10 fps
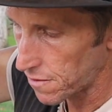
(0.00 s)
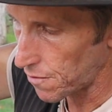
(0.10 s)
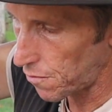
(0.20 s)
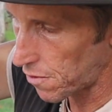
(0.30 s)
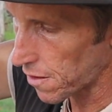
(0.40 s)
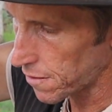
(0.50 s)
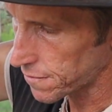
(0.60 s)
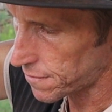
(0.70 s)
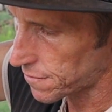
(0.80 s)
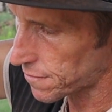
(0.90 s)
the water.
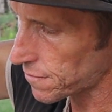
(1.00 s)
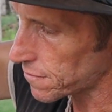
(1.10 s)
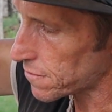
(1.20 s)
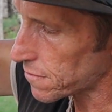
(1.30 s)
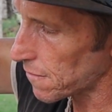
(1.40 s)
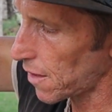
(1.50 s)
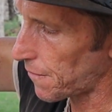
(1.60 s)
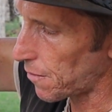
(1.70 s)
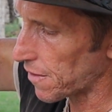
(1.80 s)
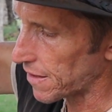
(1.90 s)

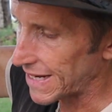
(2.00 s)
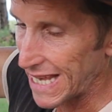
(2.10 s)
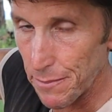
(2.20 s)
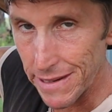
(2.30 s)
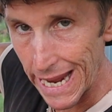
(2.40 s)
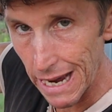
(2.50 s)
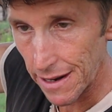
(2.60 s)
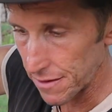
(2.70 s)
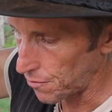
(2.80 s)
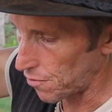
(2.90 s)
We wanted to keep it down
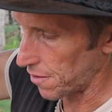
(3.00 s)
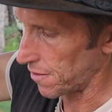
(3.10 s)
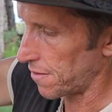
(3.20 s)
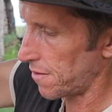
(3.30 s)
under the water.